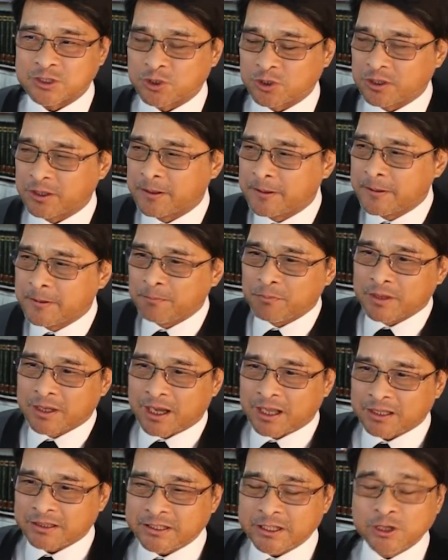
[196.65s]
So
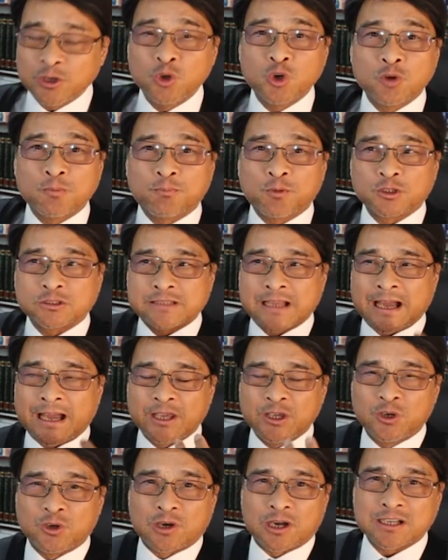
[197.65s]
tinuro po
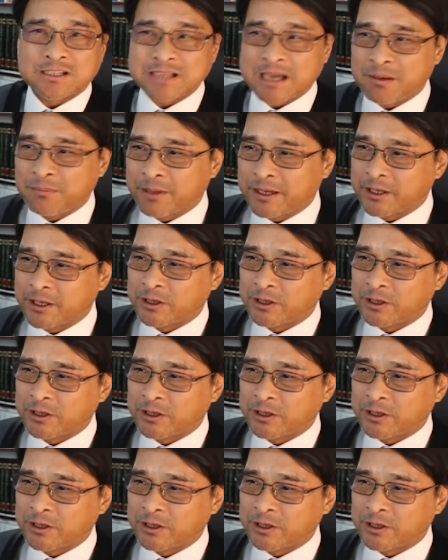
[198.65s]
tayo kasama